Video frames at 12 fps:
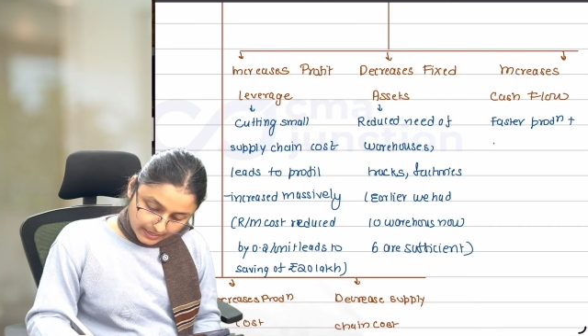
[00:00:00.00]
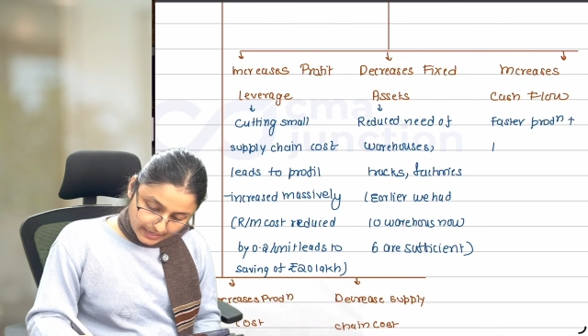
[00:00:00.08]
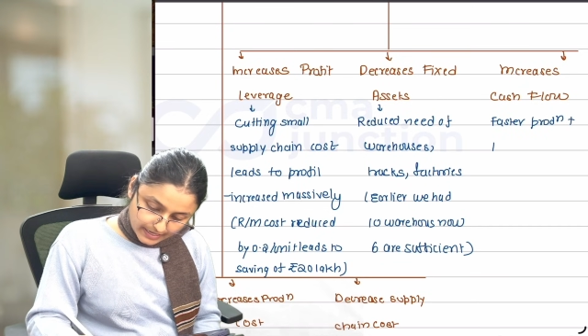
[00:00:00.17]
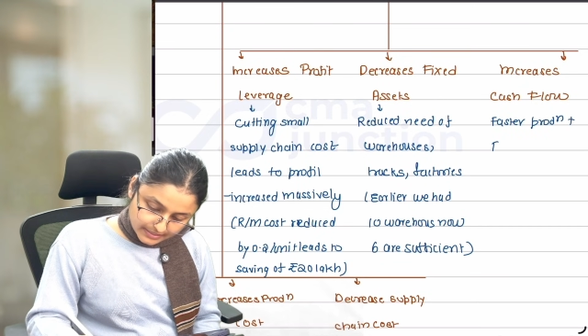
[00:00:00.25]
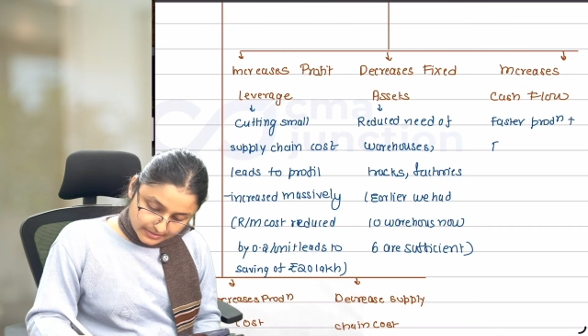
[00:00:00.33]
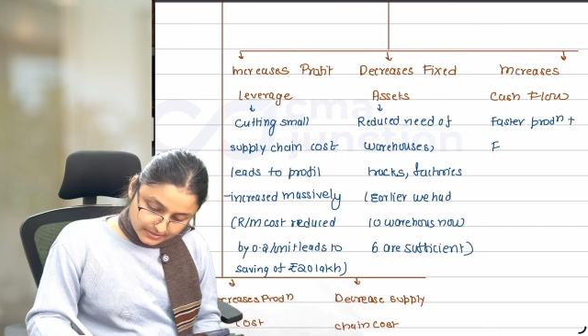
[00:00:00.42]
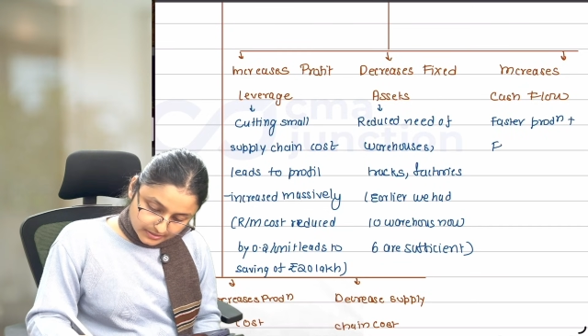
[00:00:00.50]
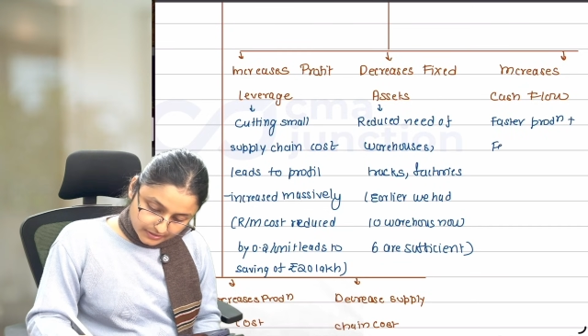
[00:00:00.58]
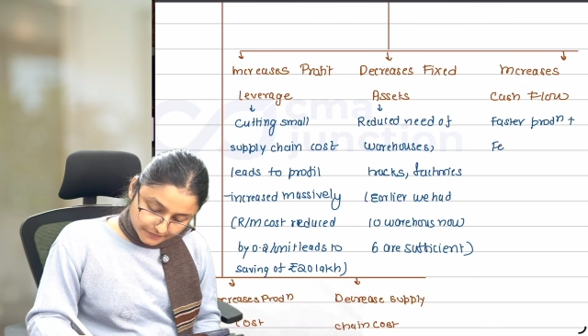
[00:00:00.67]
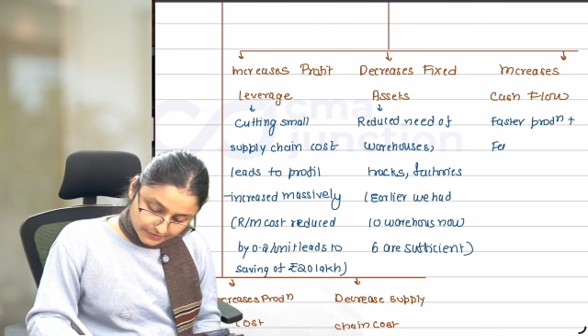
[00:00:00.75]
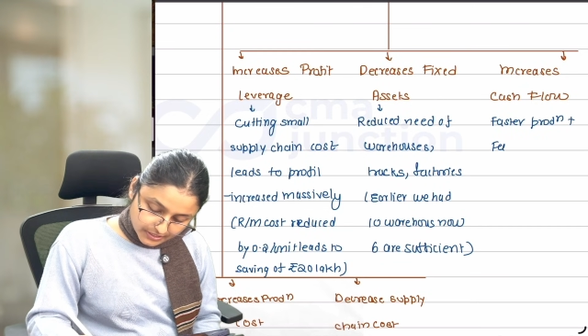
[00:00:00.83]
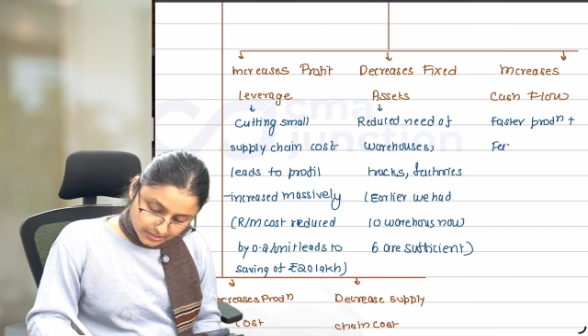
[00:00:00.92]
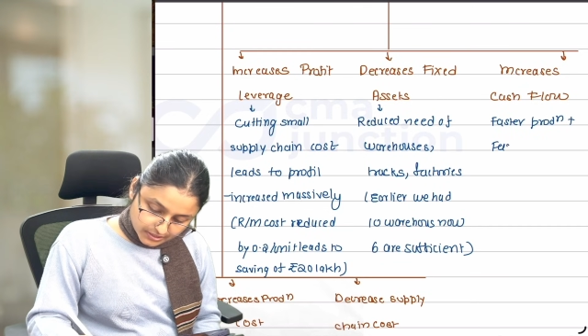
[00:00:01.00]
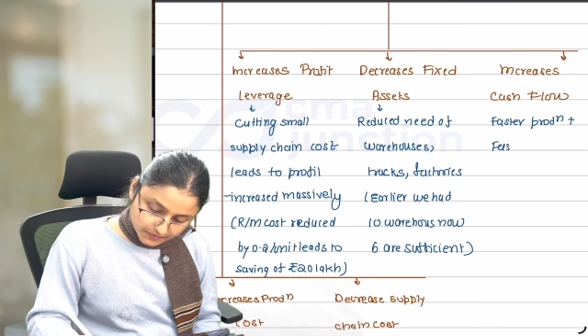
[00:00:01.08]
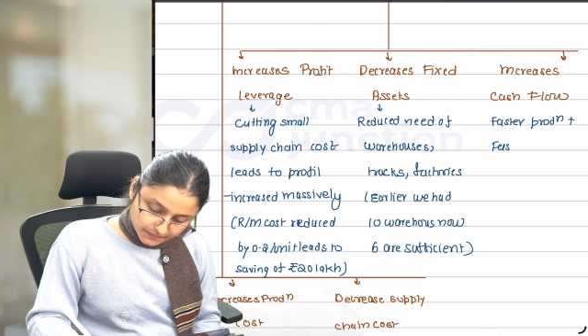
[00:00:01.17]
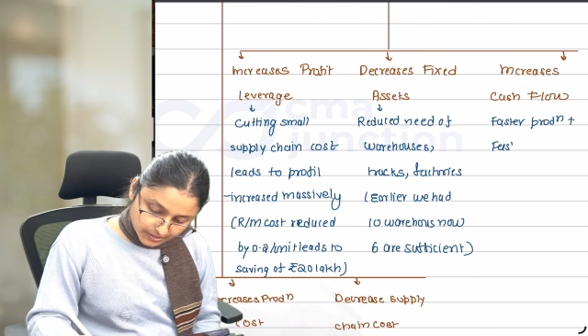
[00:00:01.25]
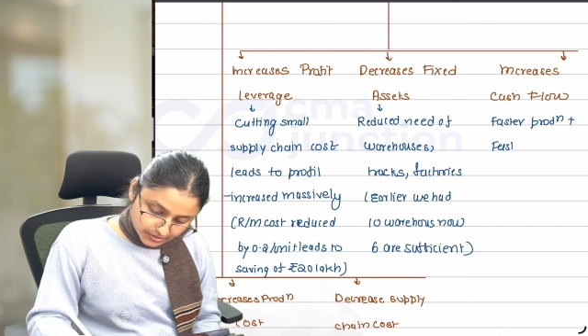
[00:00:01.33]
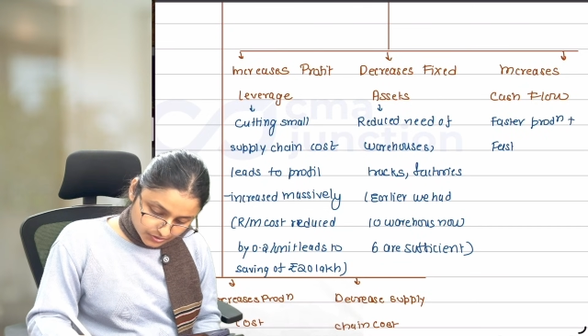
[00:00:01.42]
as delivery
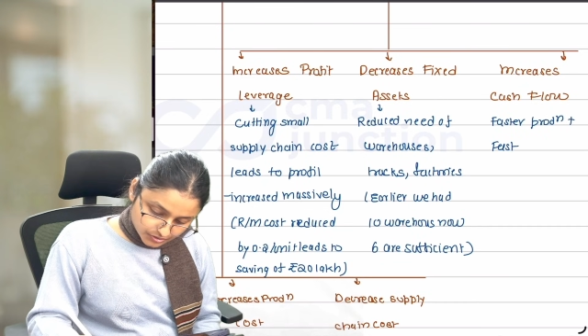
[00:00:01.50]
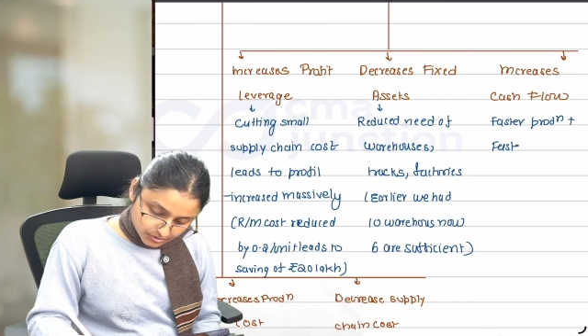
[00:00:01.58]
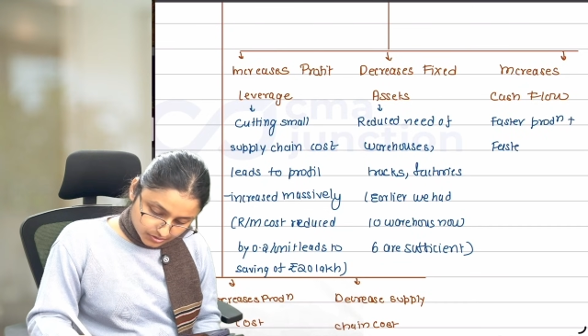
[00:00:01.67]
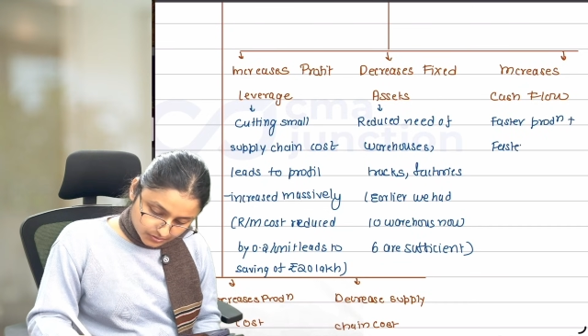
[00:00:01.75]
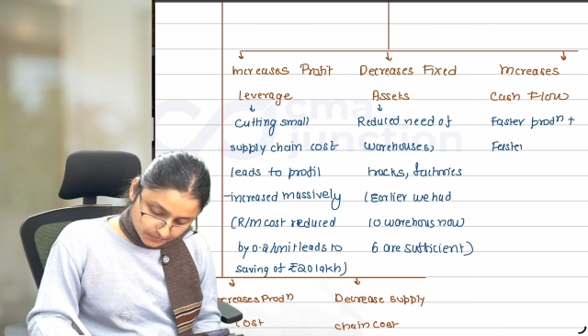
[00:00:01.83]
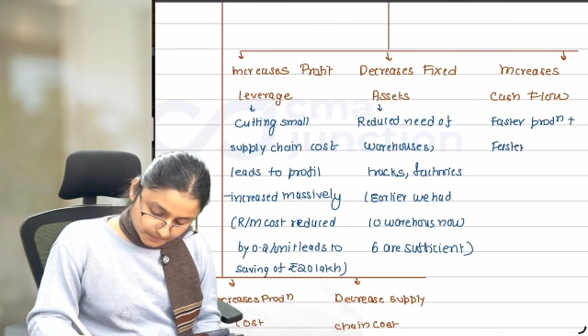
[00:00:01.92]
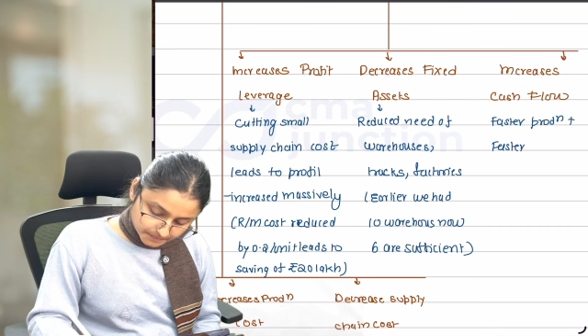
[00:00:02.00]
is faster,